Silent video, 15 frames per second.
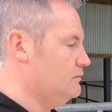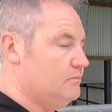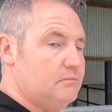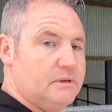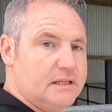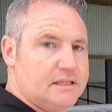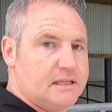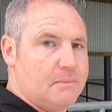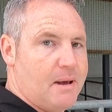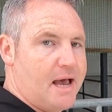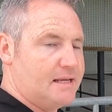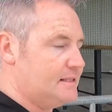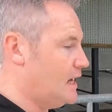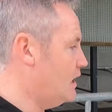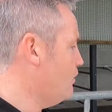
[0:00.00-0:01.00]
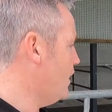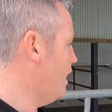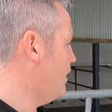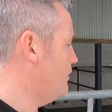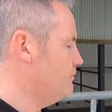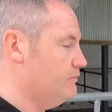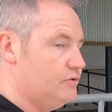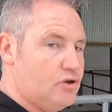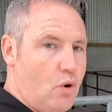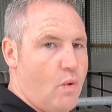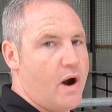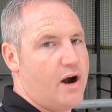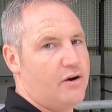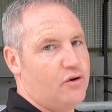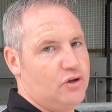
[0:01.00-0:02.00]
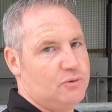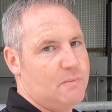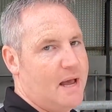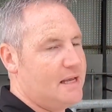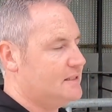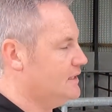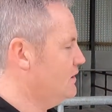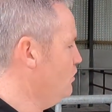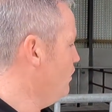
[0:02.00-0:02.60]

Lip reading: This is the mask I wear. Don't wear a dust mask.